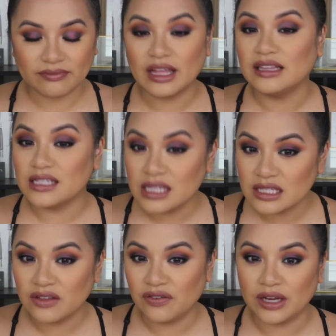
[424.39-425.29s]
this is
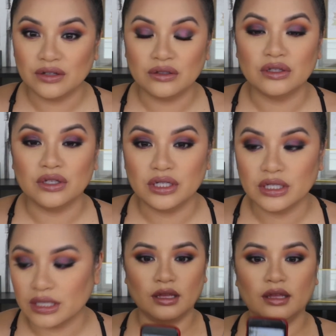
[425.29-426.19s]
the final
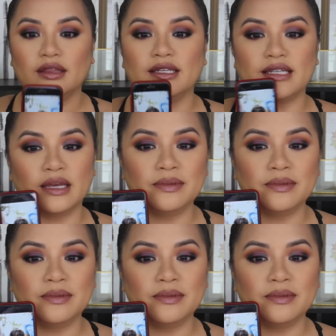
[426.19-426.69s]
look the time